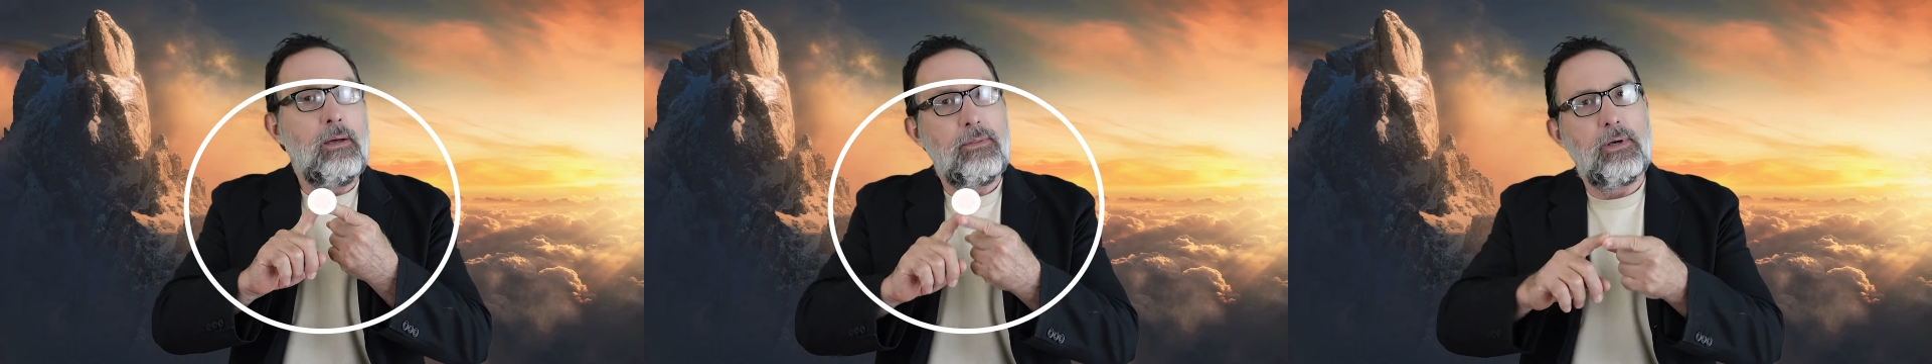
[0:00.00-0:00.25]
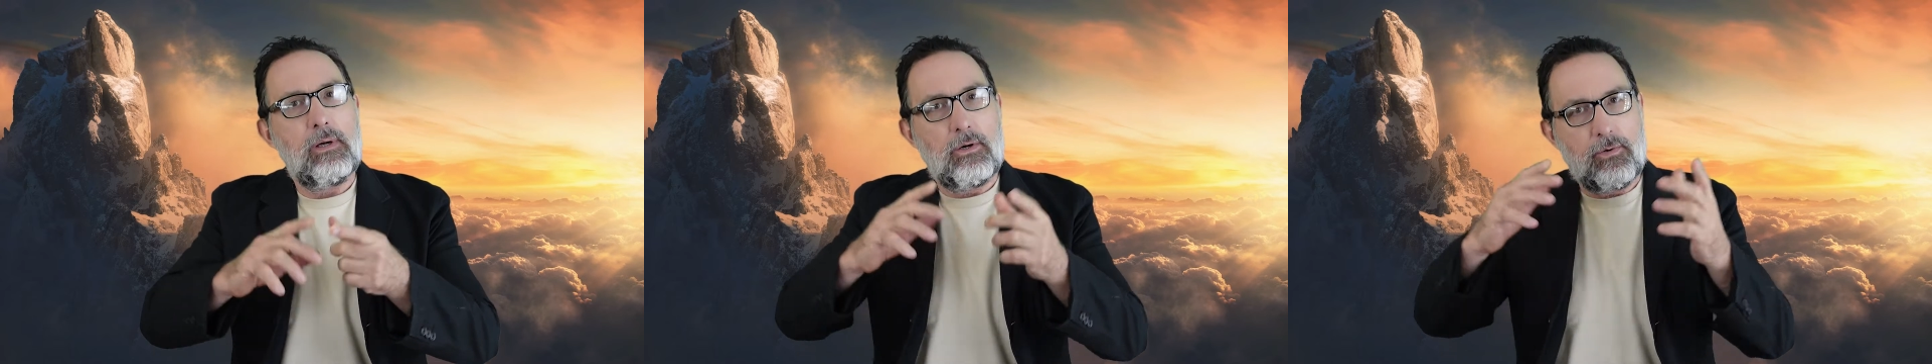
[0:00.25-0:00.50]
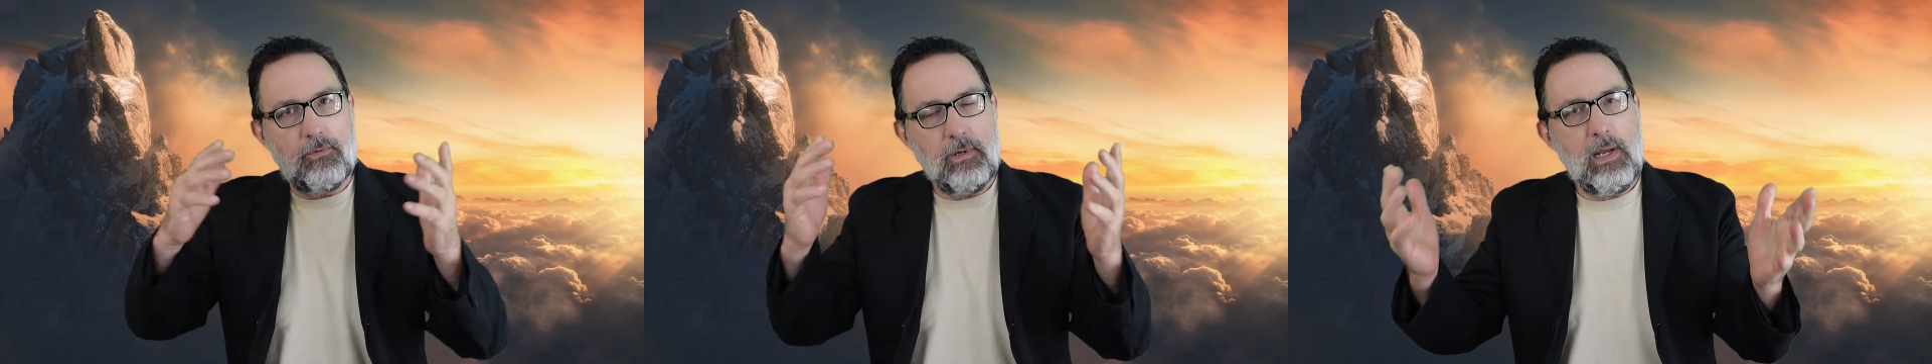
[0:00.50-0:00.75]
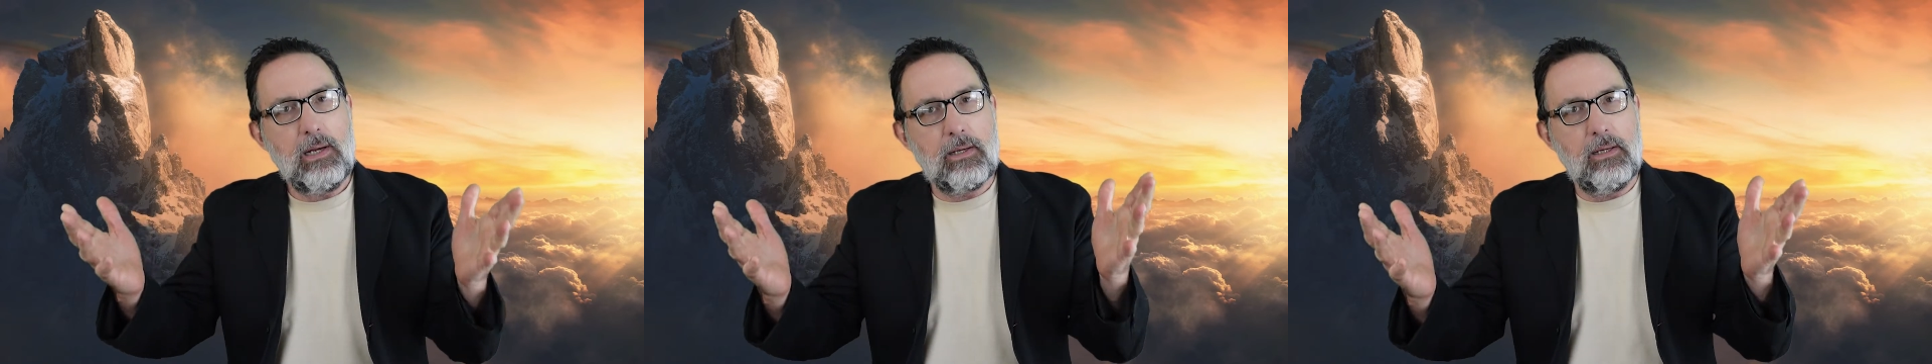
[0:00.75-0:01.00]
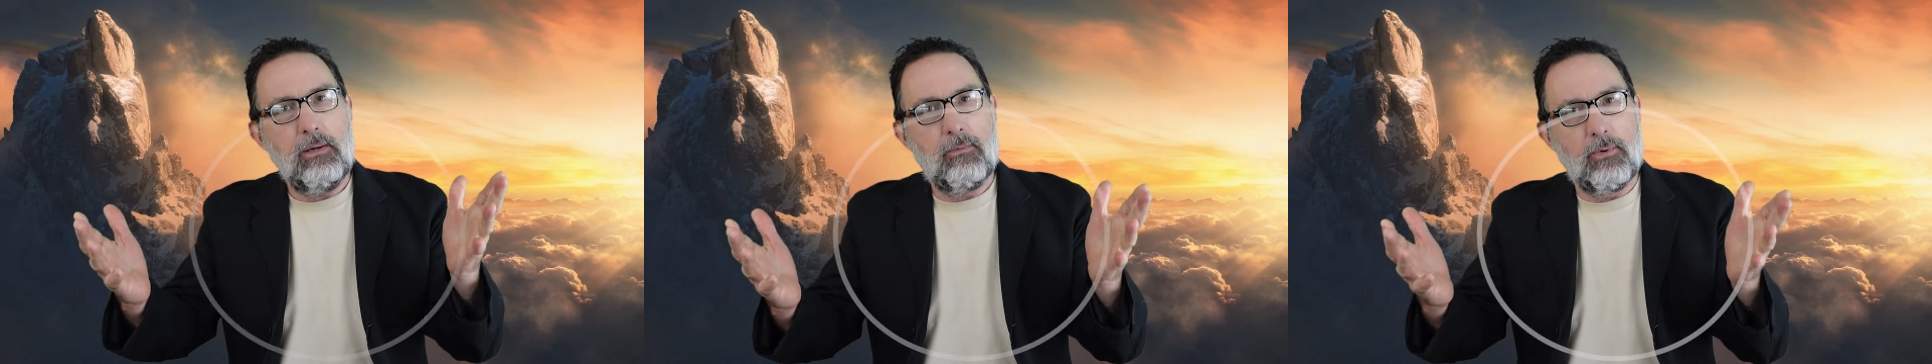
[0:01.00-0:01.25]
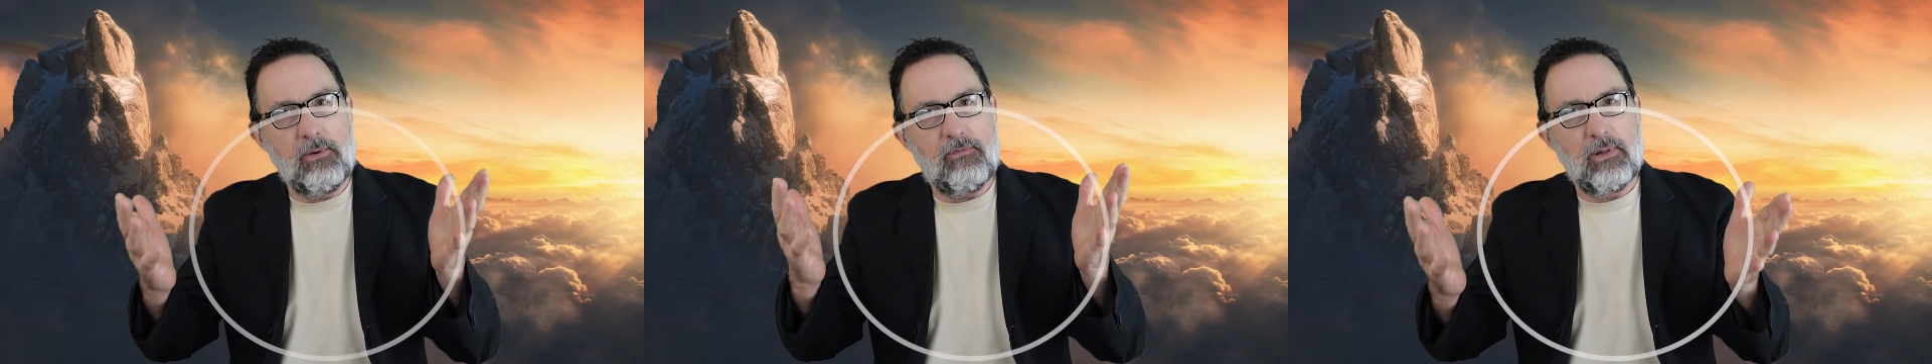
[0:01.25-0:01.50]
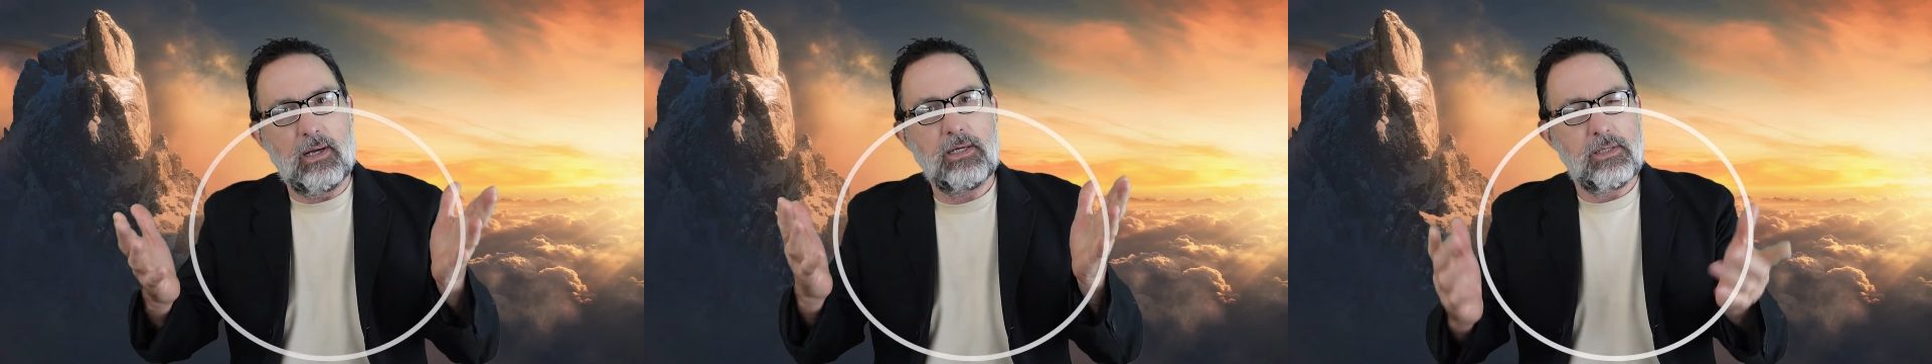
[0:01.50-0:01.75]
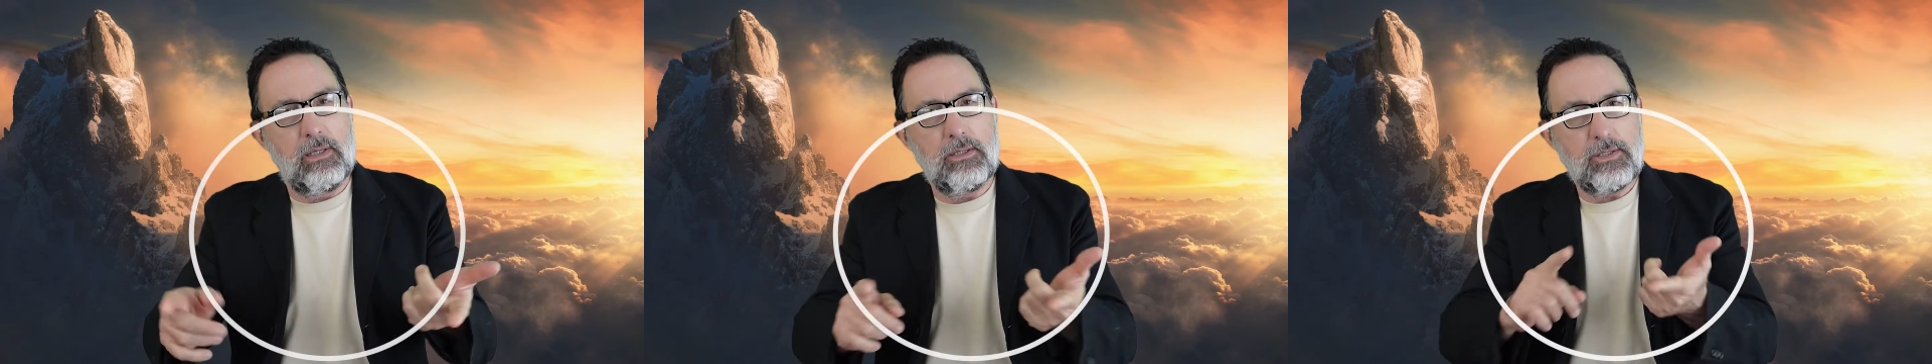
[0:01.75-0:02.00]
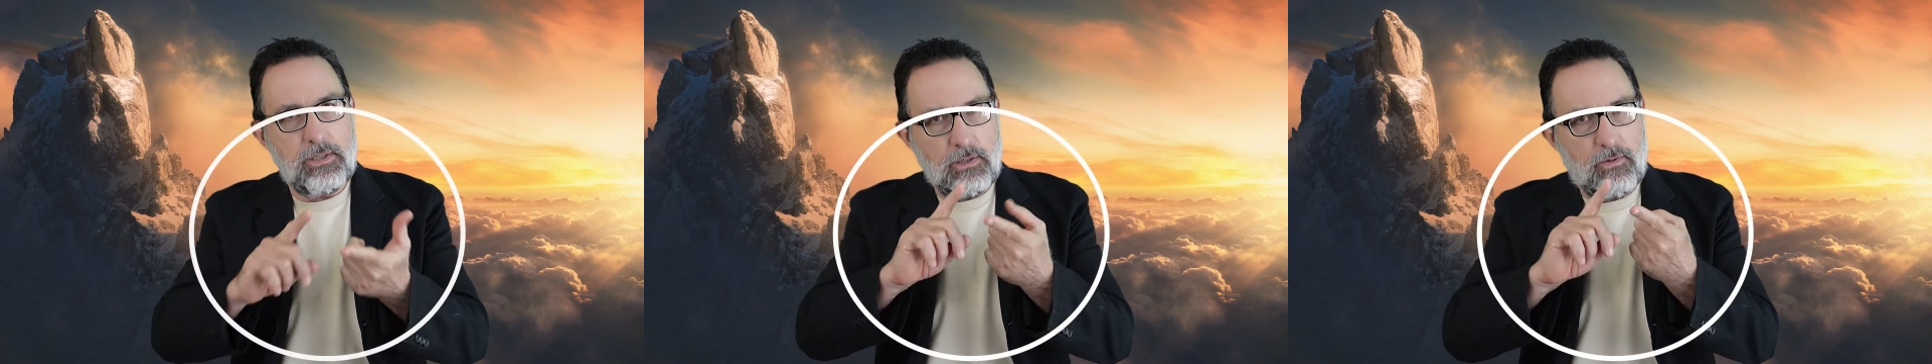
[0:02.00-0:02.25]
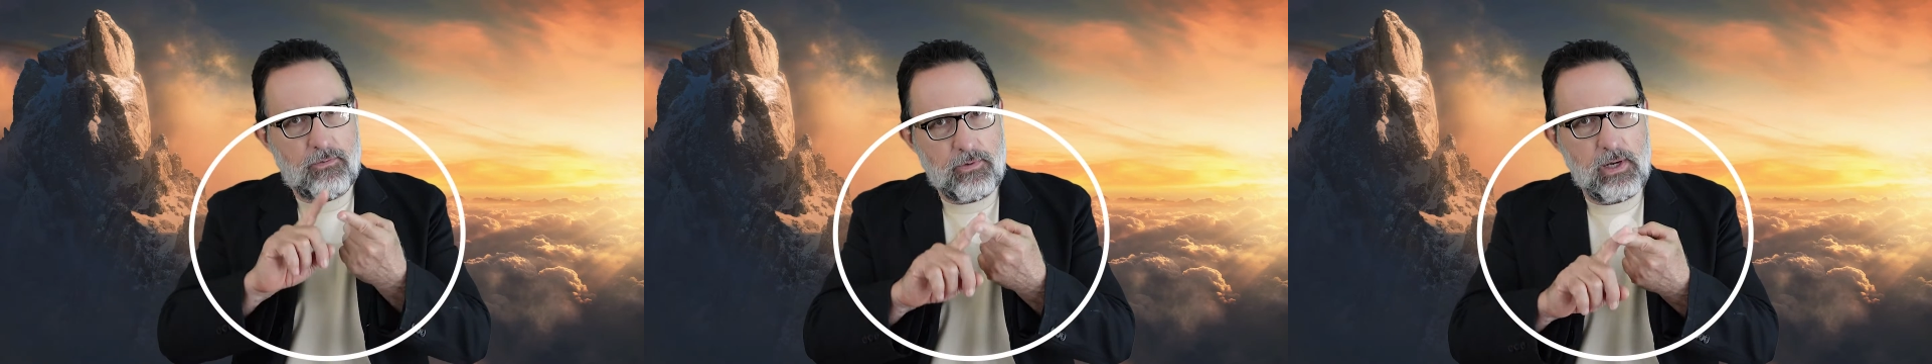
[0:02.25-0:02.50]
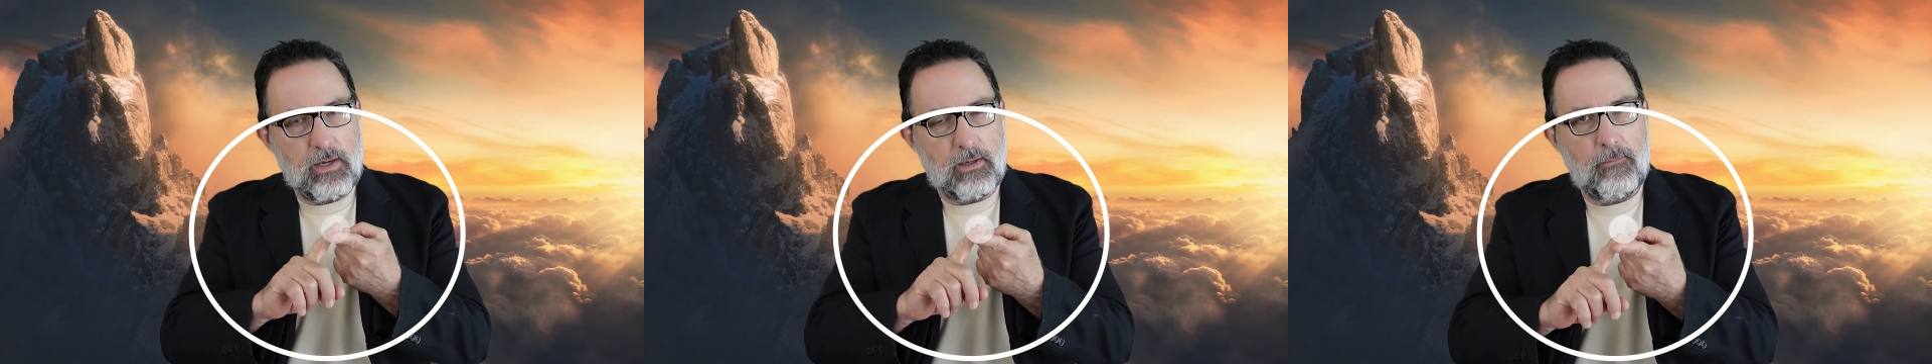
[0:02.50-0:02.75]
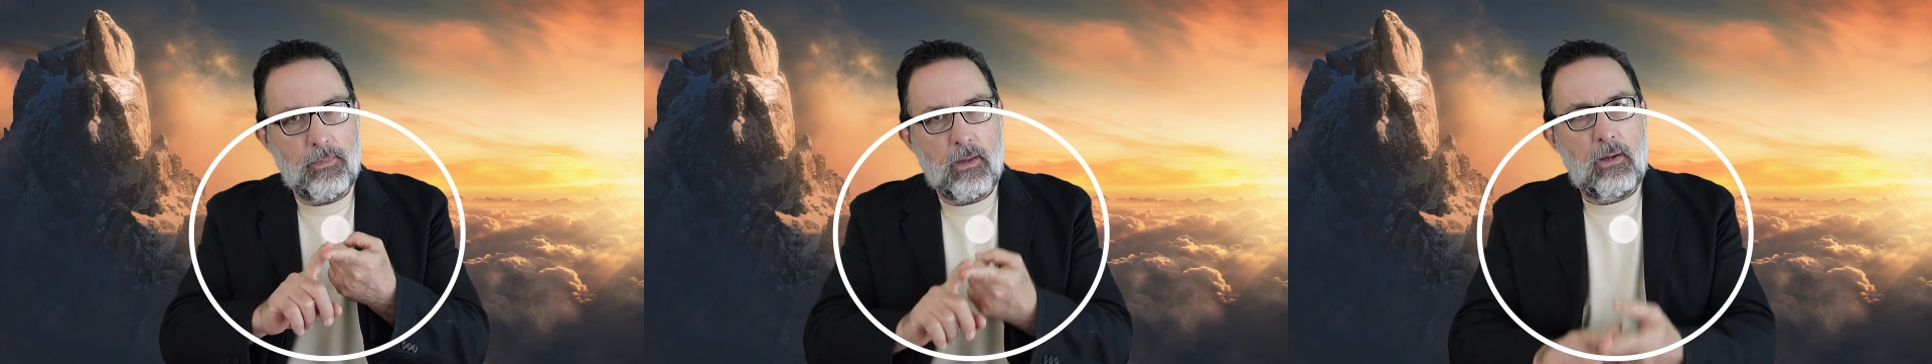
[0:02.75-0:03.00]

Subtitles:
The created reflects its creator.